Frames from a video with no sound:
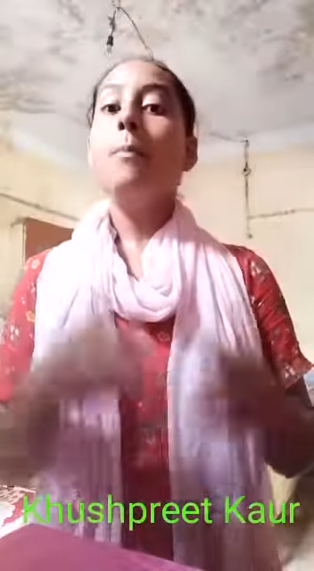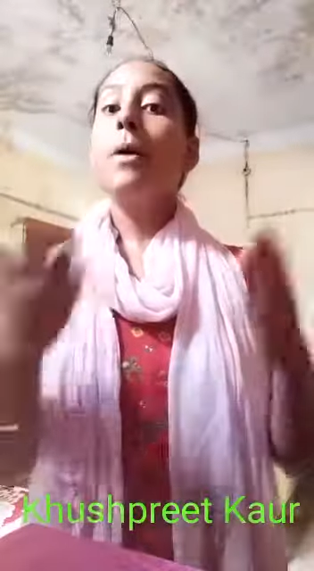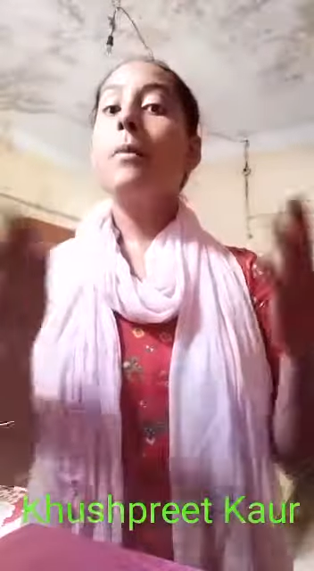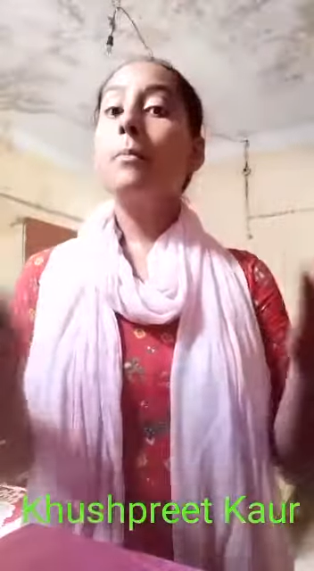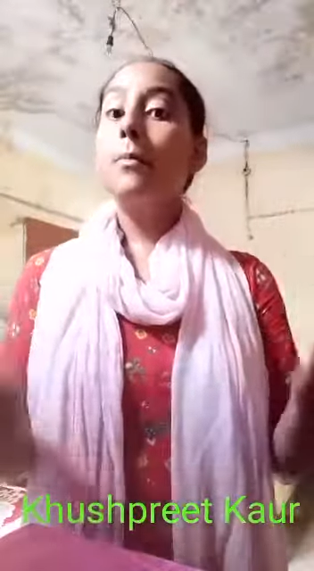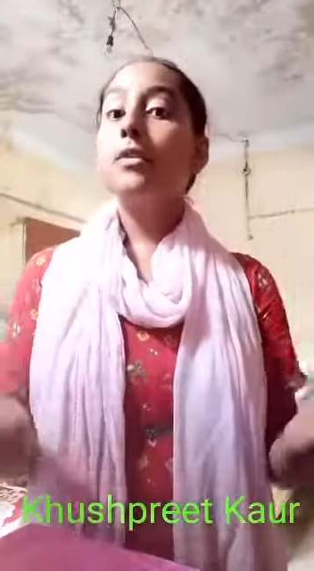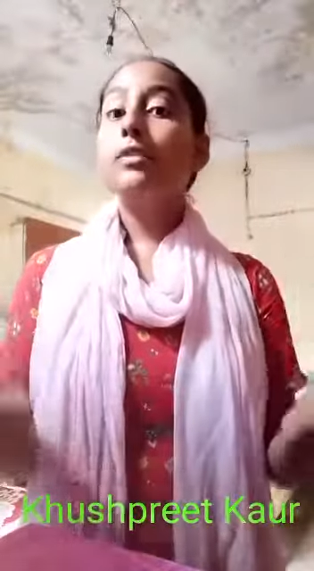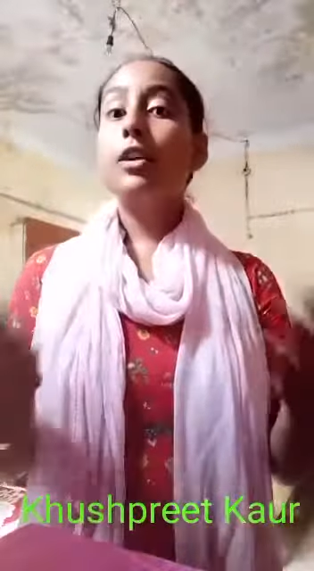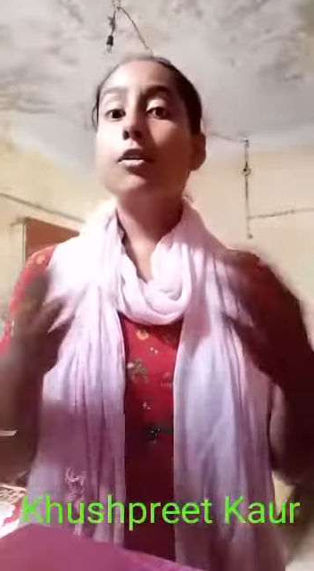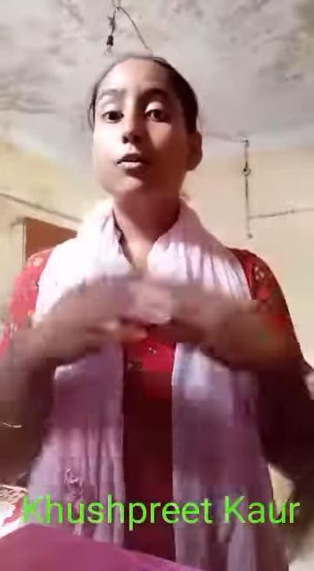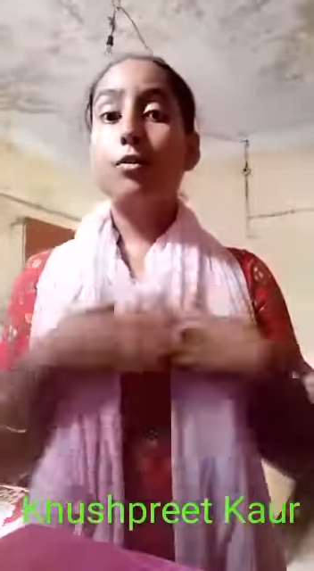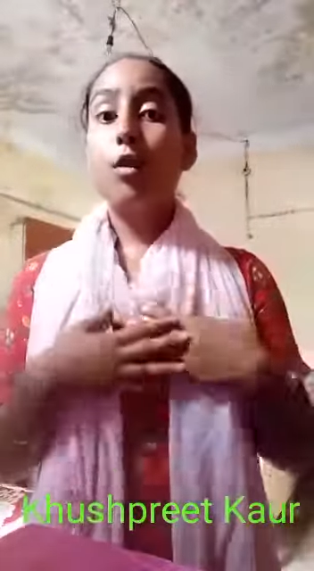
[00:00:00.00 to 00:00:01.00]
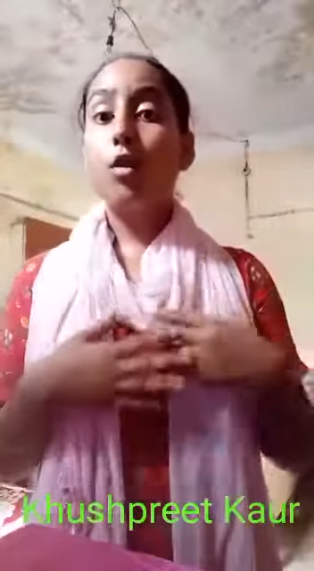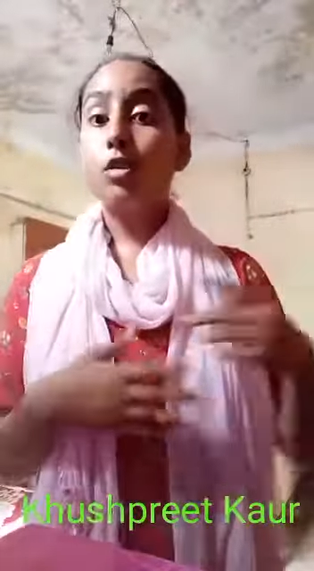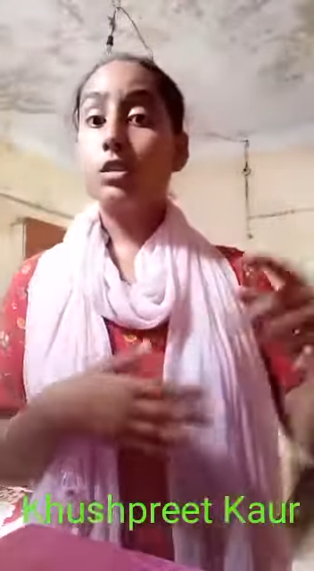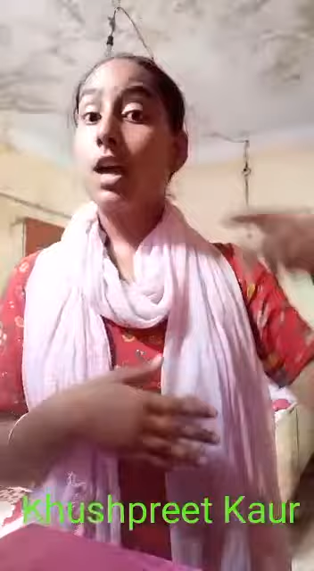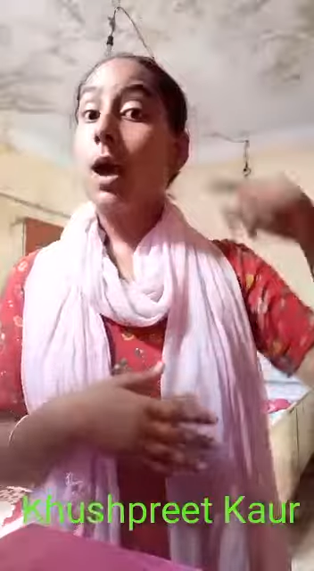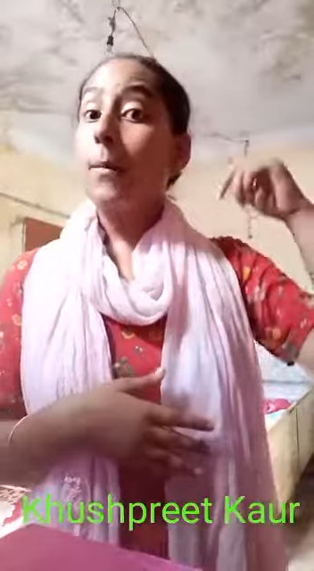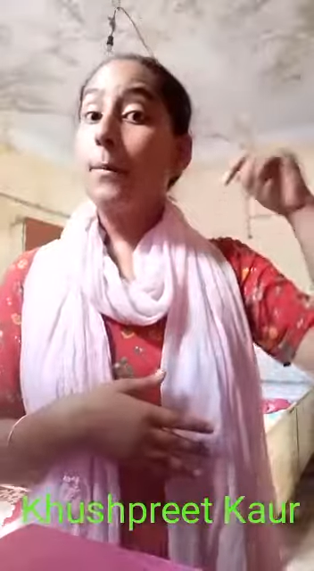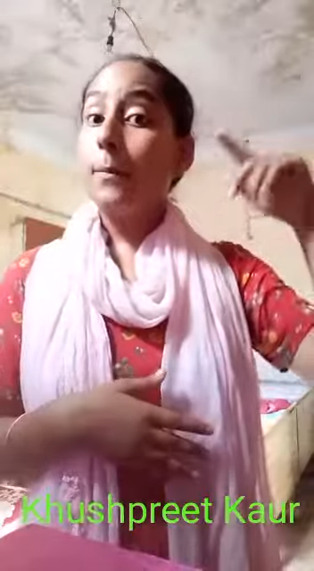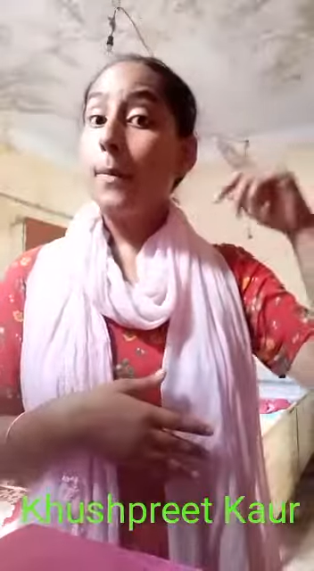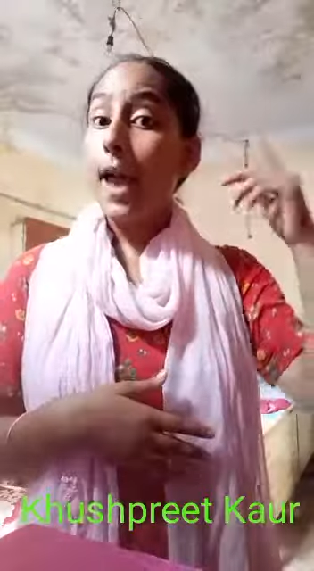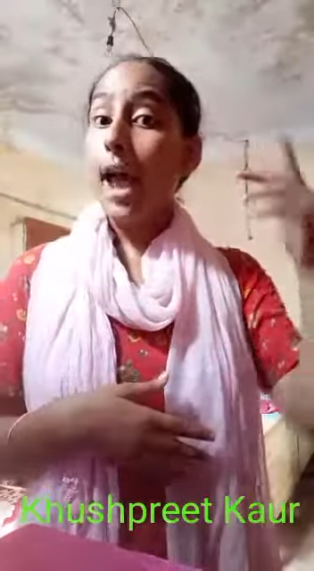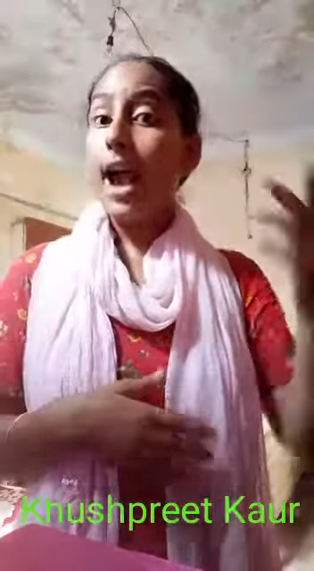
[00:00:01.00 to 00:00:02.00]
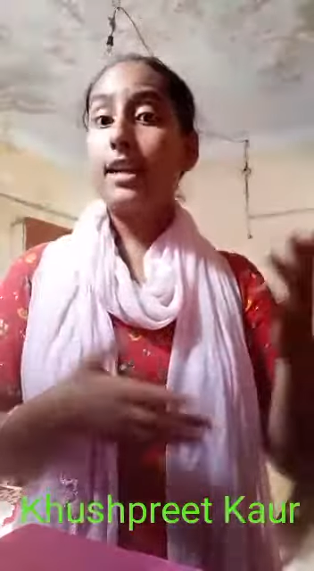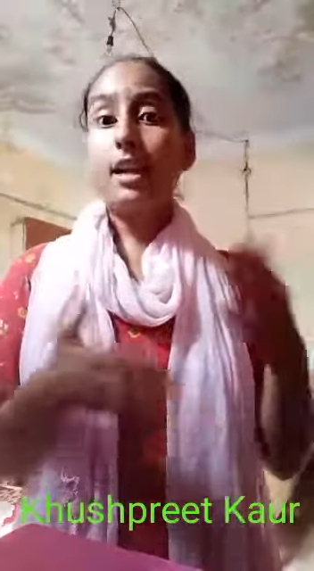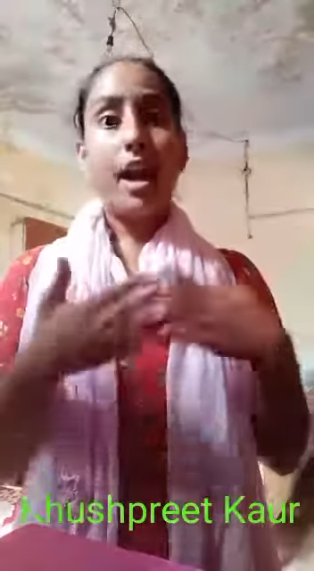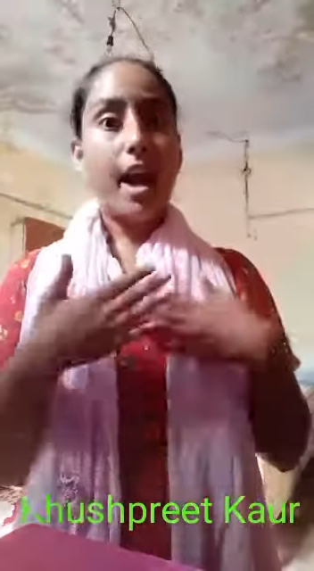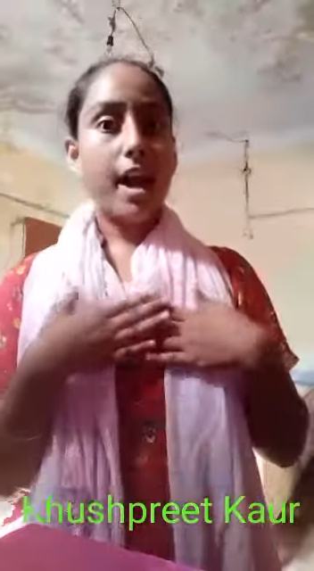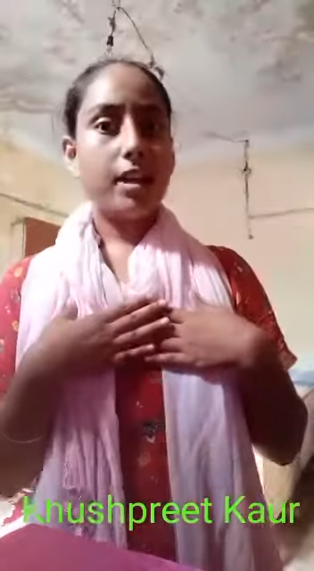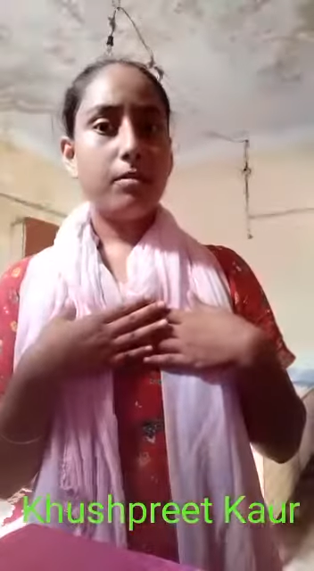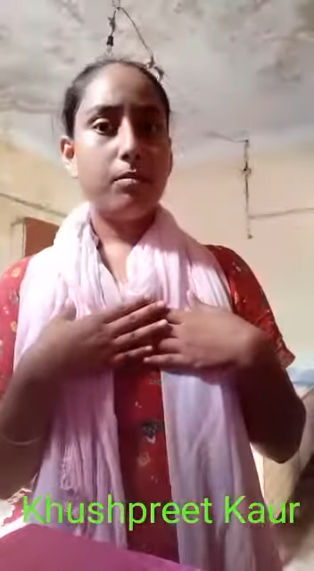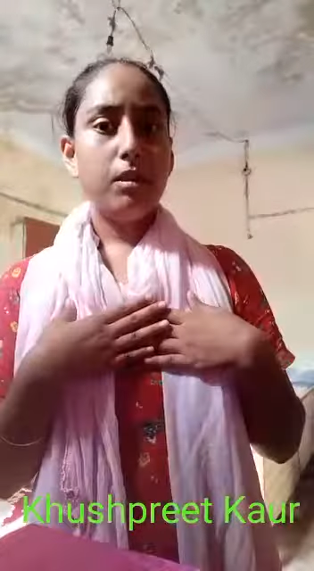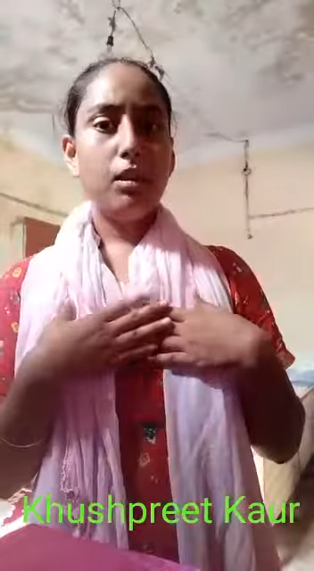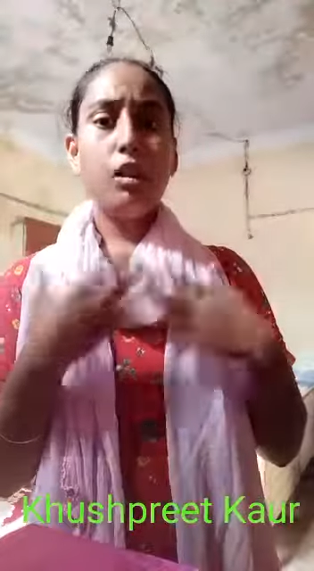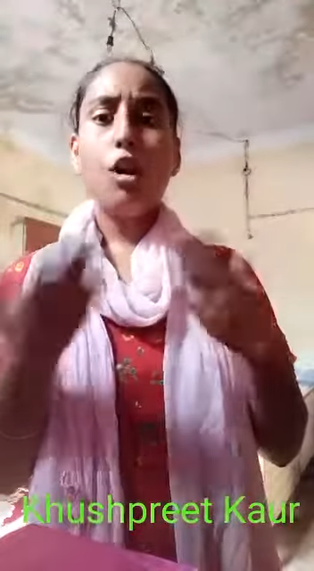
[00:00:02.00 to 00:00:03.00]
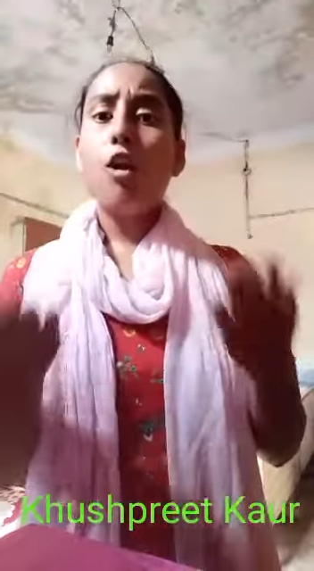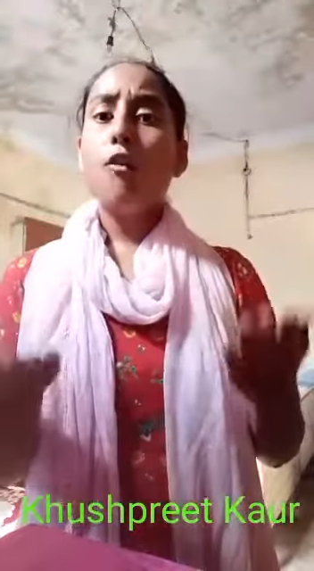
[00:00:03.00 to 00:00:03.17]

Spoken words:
My mother was mad at me